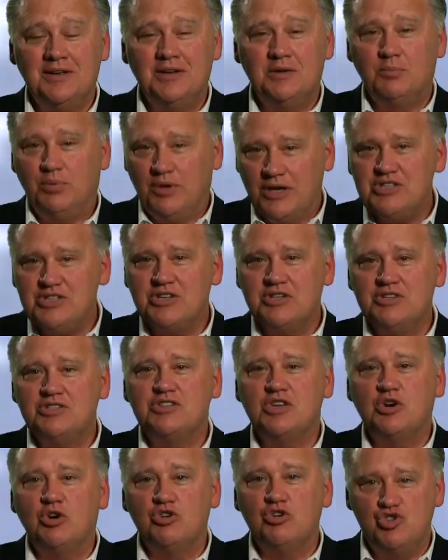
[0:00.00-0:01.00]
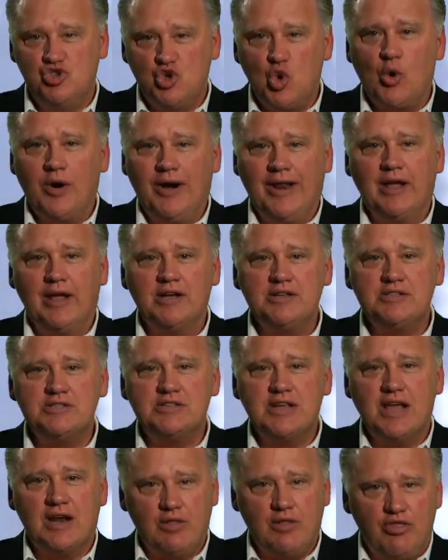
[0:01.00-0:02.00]
Please consider joining us
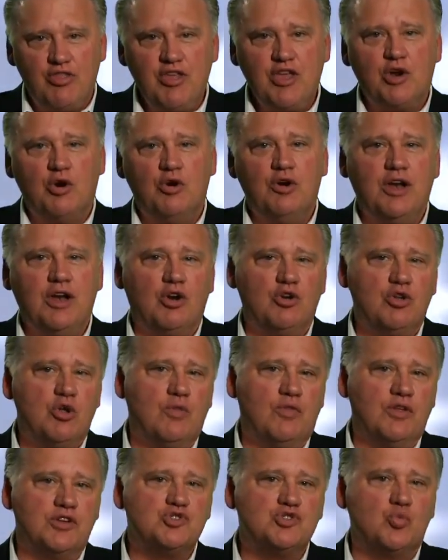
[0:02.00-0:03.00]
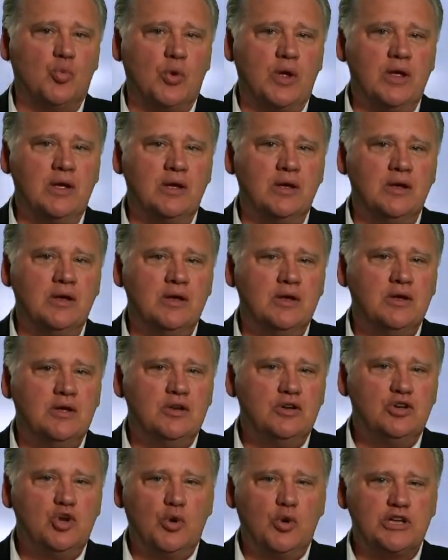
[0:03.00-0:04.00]
at a theater near you this week
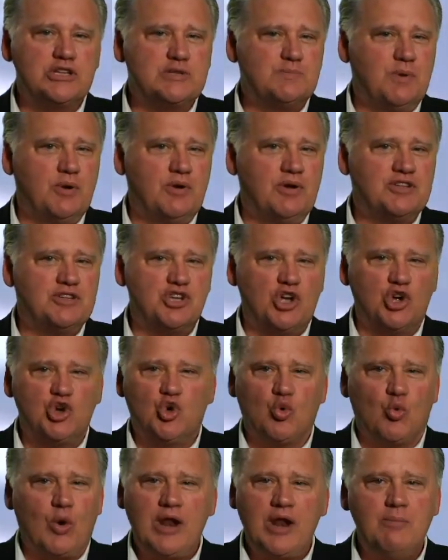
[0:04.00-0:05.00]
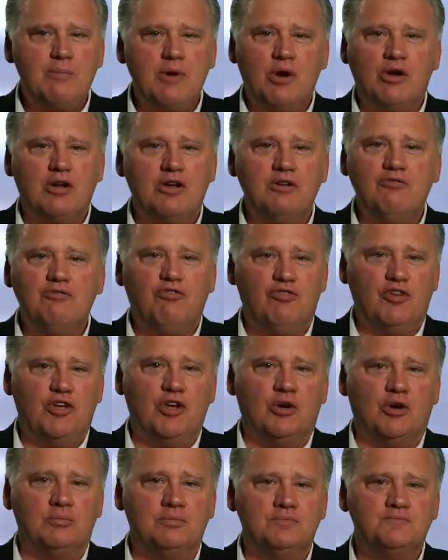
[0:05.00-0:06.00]
to experience a great American
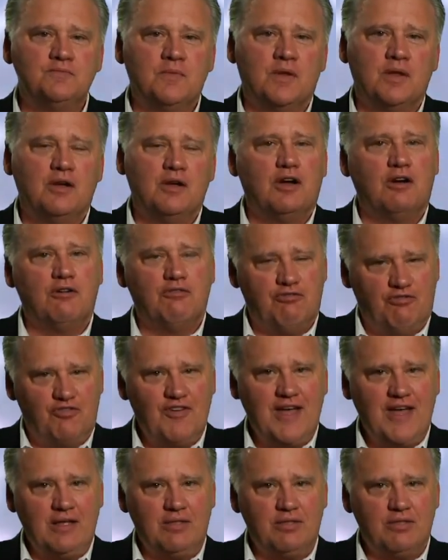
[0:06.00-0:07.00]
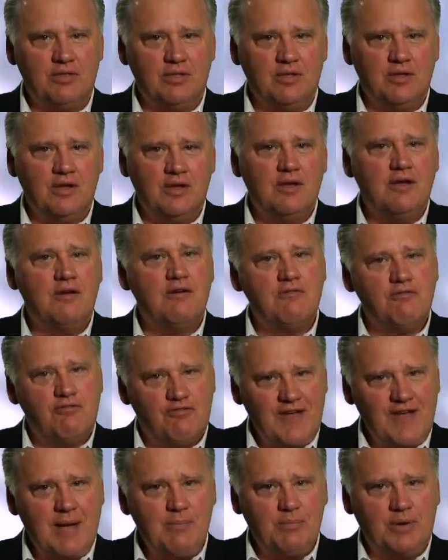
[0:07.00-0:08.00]
film of faith,
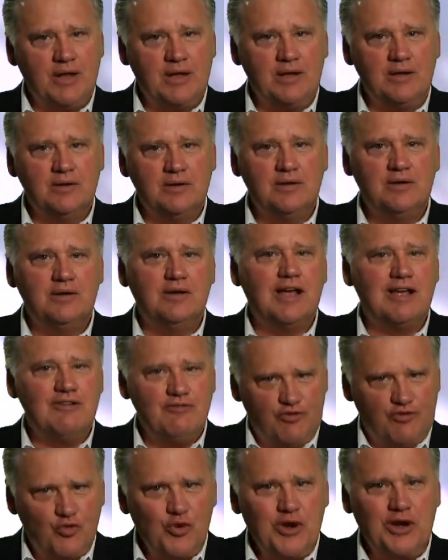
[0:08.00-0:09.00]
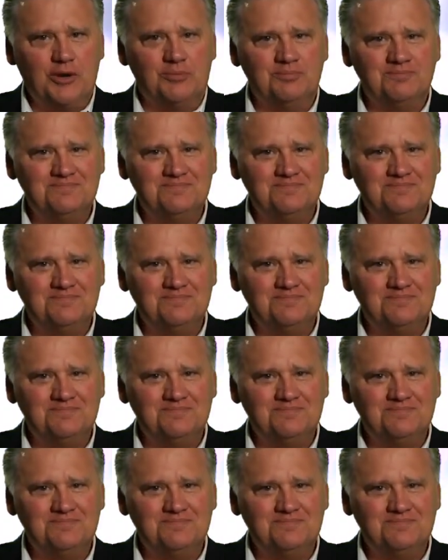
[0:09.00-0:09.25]
family, and freedom.